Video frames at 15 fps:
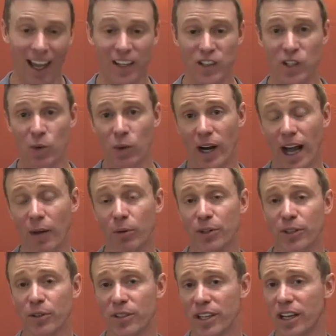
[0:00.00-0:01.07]
And so what I will
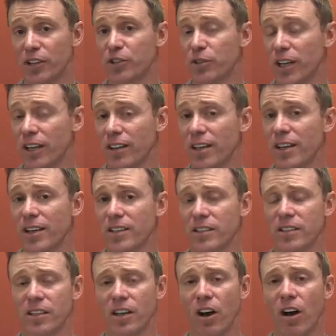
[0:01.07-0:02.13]
do is I'll drink
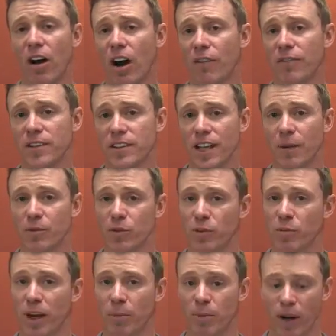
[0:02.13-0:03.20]
this, oftentimes
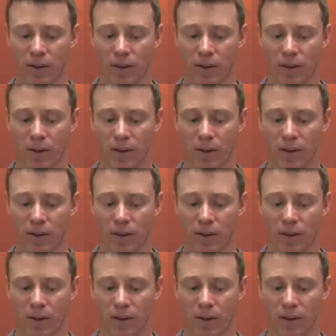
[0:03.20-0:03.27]
with my